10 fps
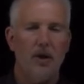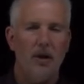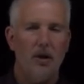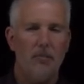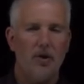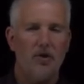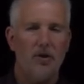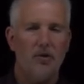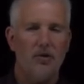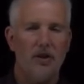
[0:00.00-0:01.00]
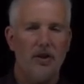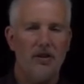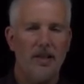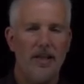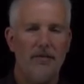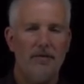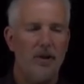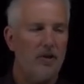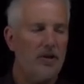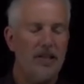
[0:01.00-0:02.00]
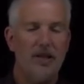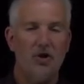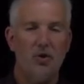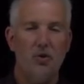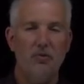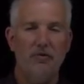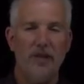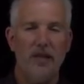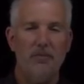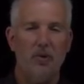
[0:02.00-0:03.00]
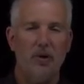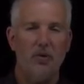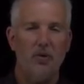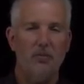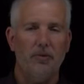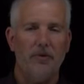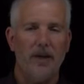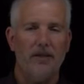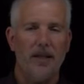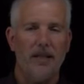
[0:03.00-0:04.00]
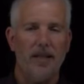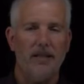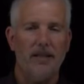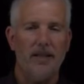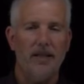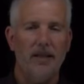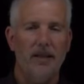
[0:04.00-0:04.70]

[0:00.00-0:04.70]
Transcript: a molecule is in the CNV or the C2V point group if it has an identity.